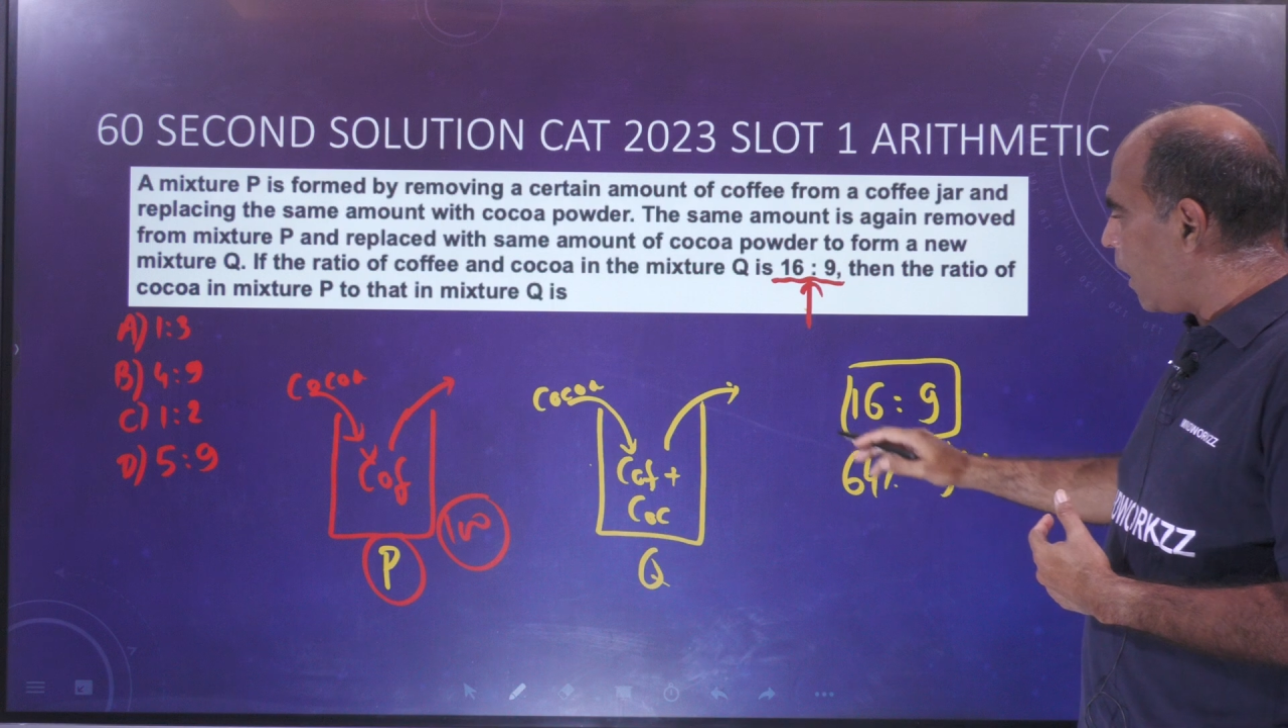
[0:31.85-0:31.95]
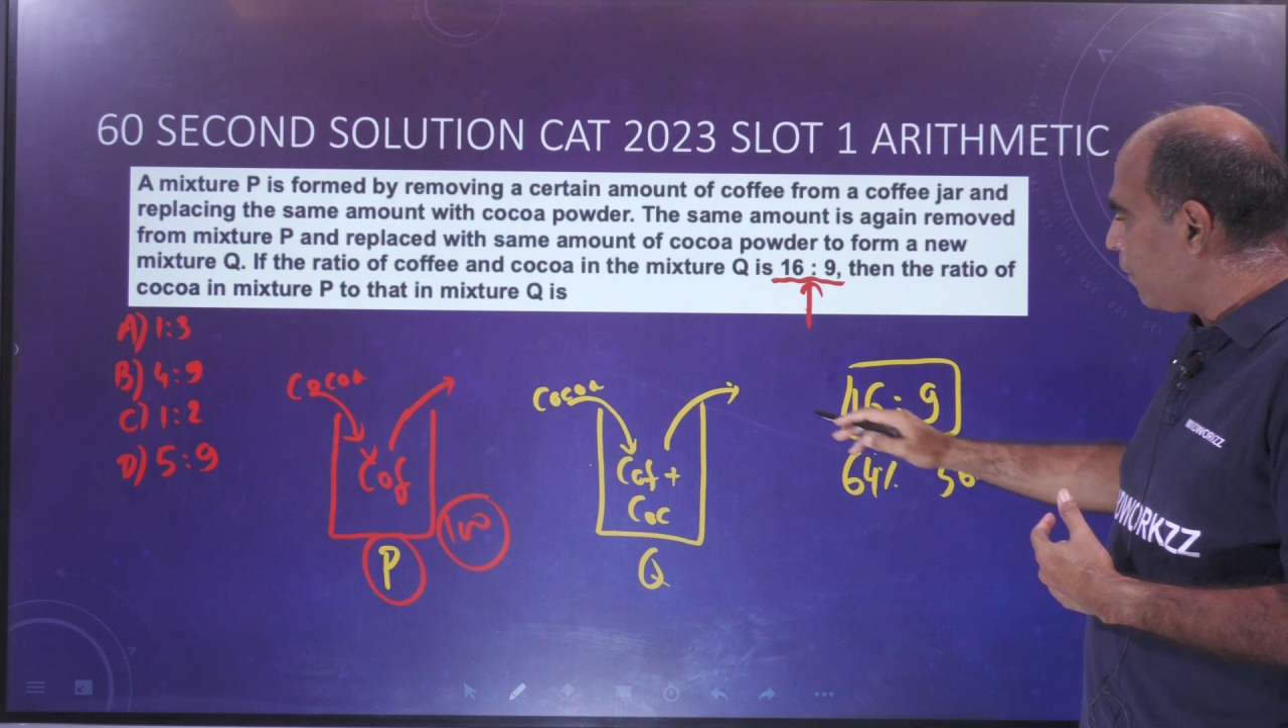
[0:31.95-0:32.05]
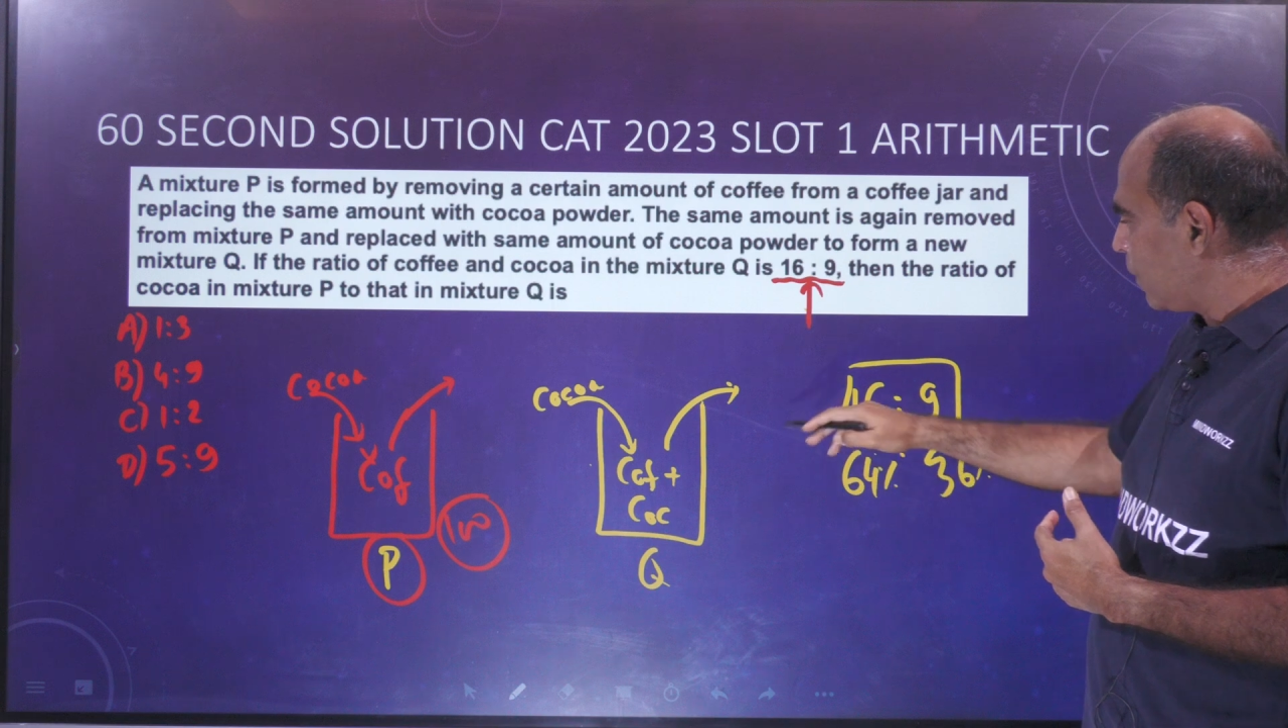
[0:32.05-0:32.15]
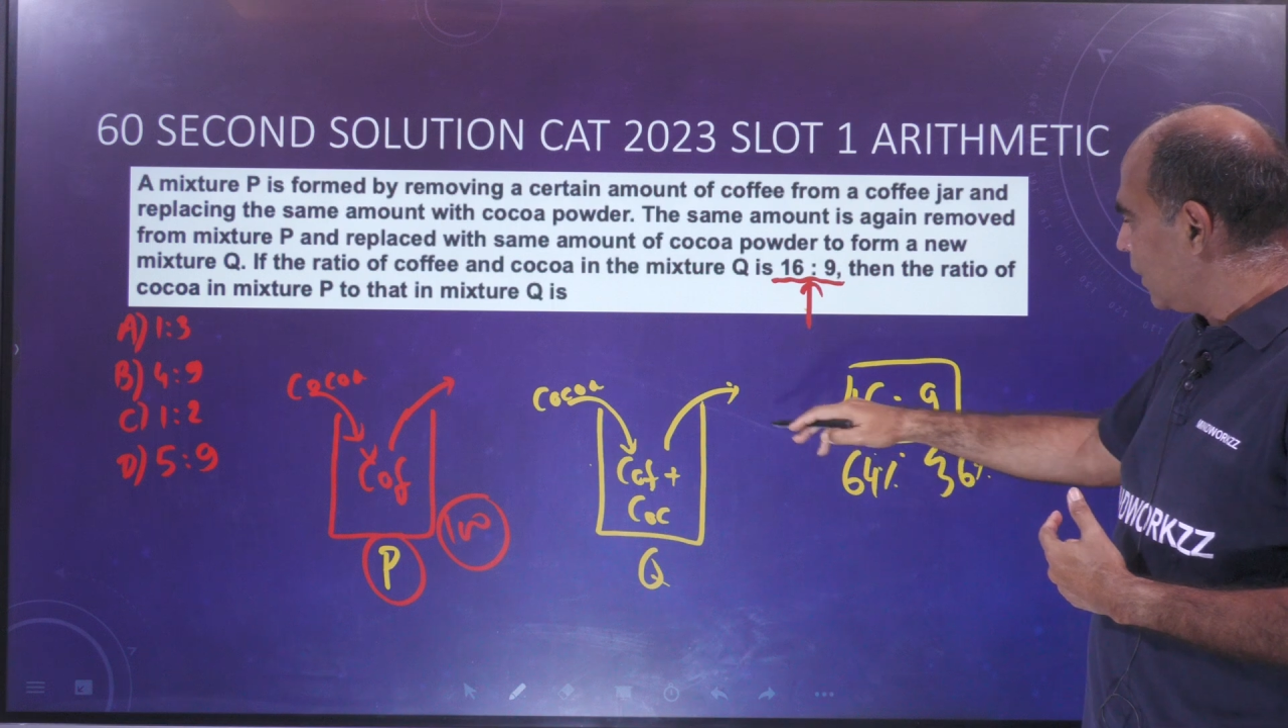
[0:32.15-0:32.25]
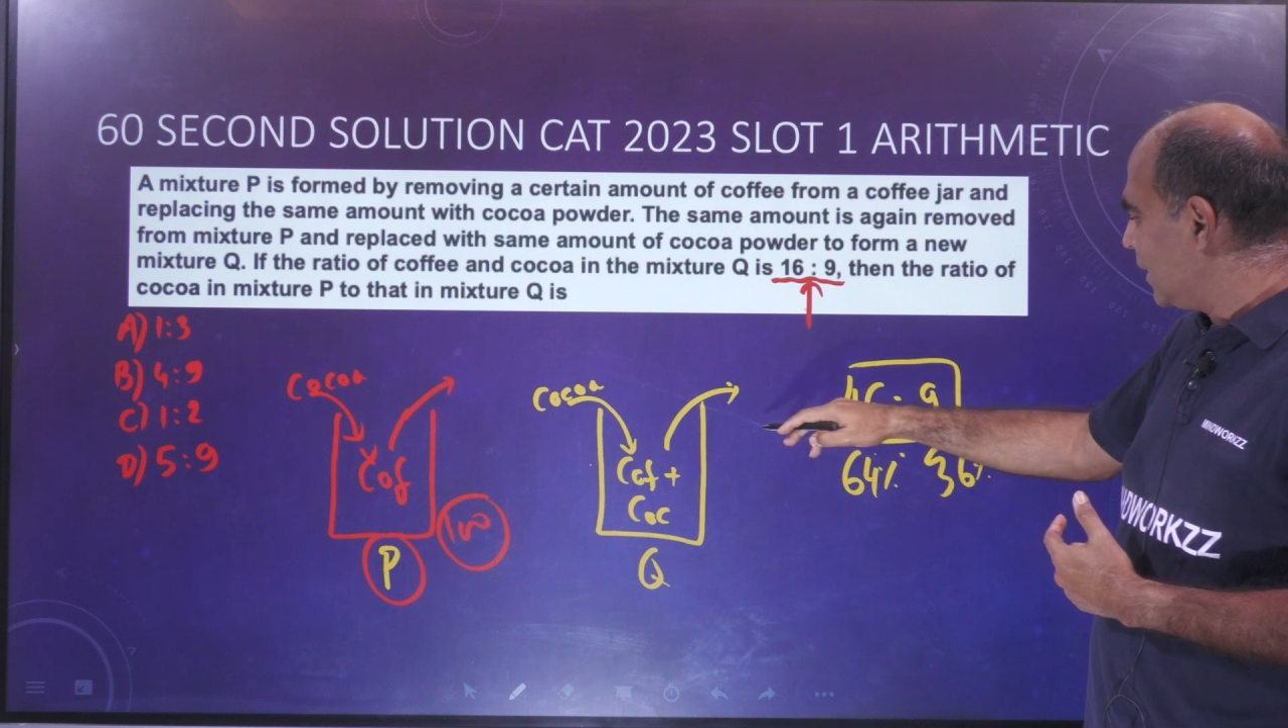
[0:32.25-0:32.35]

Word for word: after the